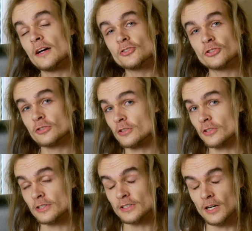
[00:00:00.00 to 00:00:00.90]
I also took a
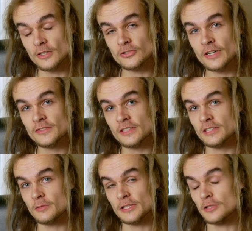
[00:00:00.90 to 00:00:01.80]
look at the hard drives to
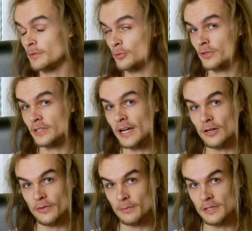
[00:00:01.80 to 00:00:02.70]
see what their reported
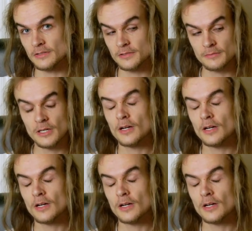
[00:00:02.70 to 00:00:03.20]
health was.